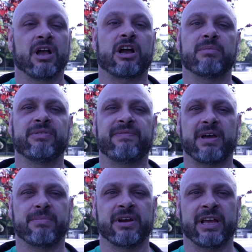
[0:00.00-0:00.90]
Carbon
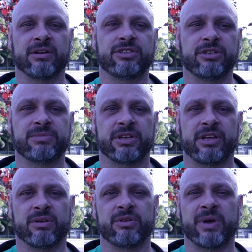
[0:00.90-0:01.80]
fiber nanotubes are
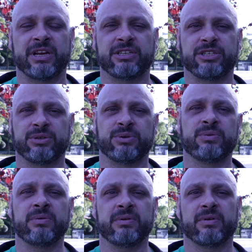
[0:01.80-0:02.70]
the only way to
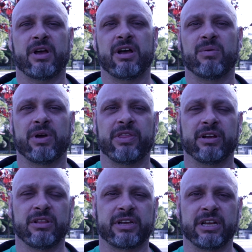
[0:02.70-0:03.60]
do what
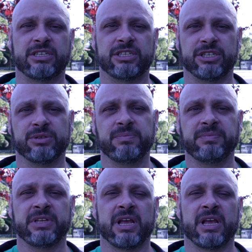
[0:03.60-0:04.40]
they're looking to do.